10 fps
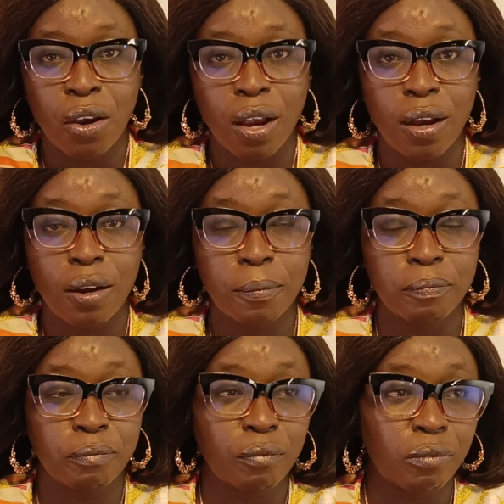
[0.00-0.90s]

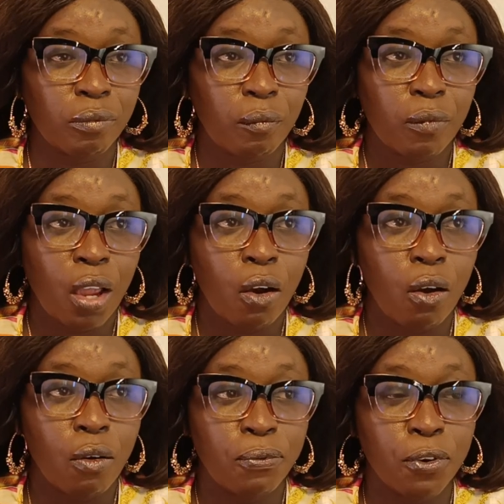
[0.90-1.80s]
um,
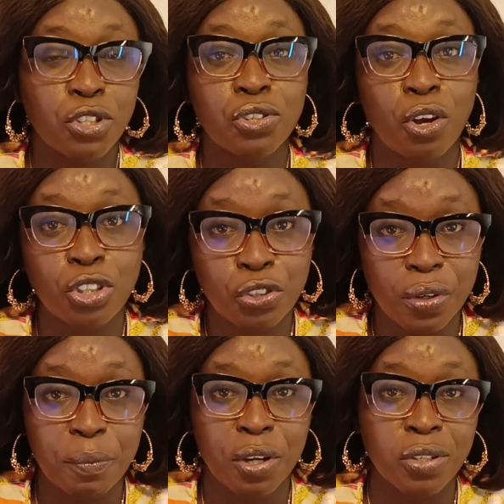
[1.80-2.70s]
for
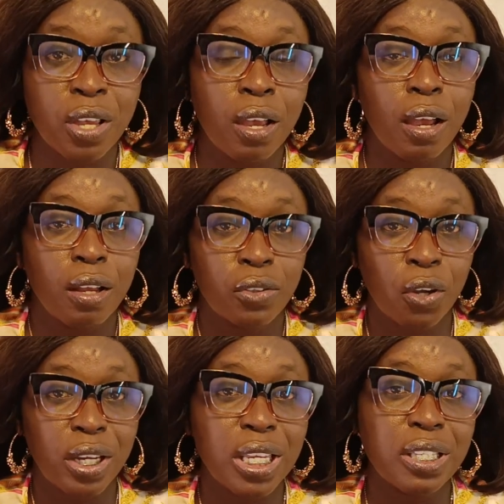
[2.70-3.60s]
surgery, because
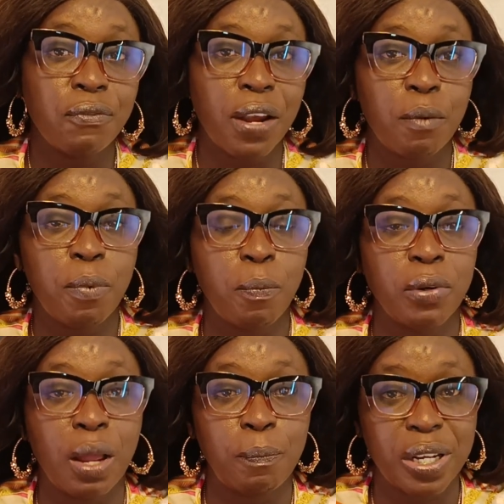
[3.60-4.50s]
Turkey is a very
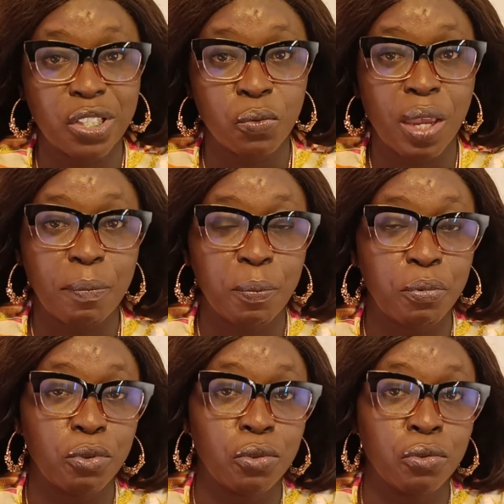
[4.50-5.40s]
popular place where
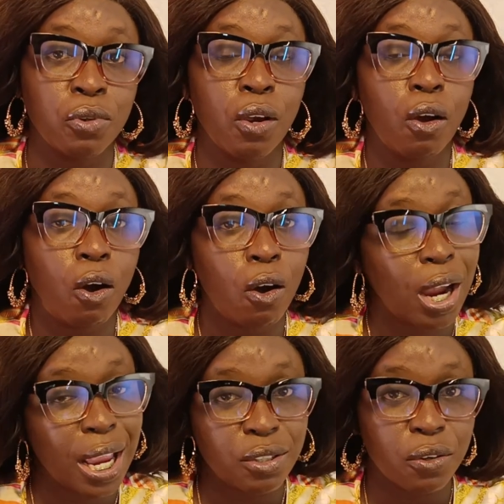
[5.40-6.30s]
people do all
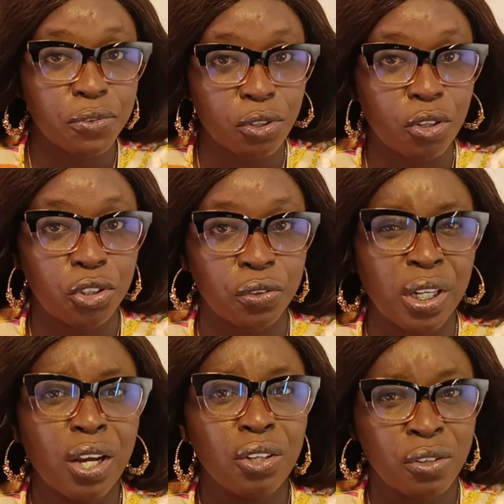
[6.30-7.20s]
kinds of surgery.
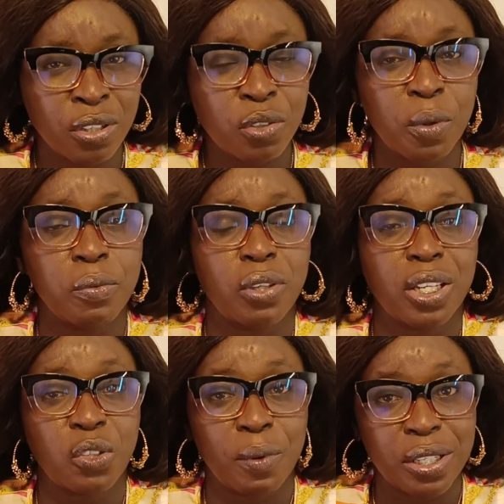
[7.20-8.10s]
You need to be able to
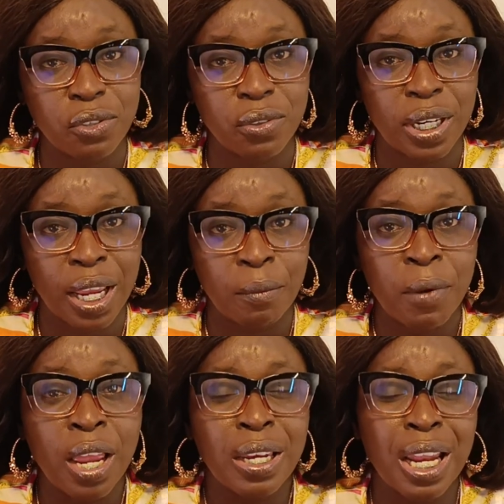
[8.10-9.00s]
explain to
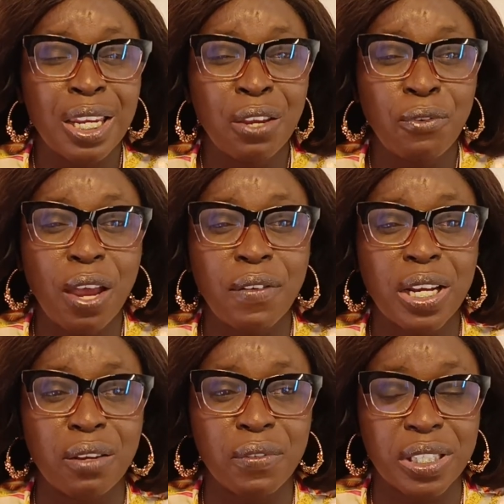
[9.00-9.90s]
them. Then if you have
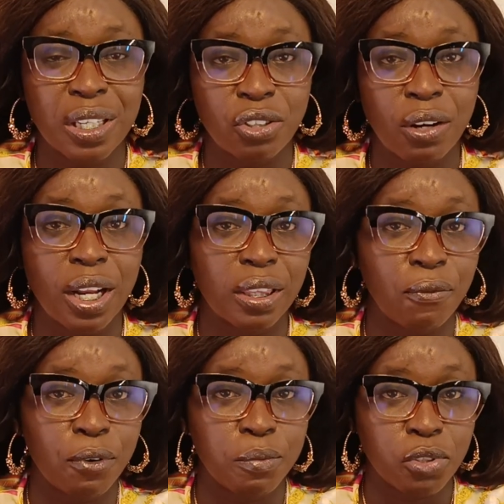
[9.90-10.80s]
an invitation letter
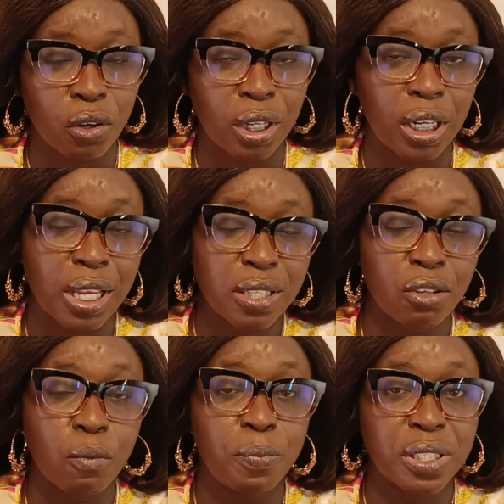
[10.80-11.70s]
from Turkey, let's say
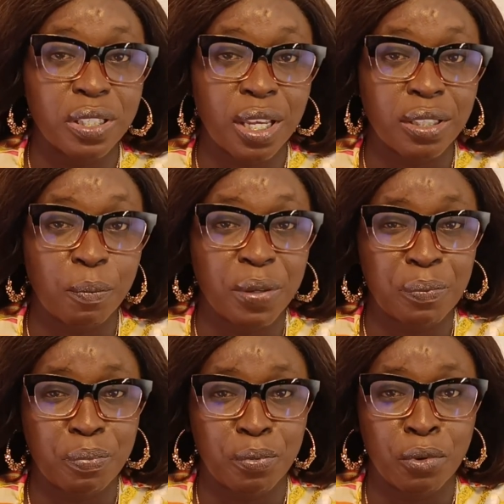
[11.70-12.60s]
your business, the
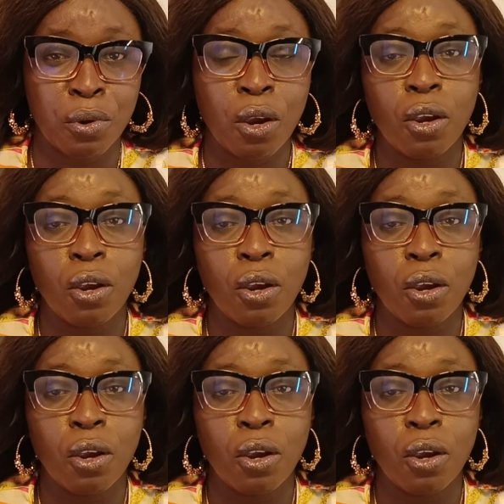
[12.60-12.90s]
people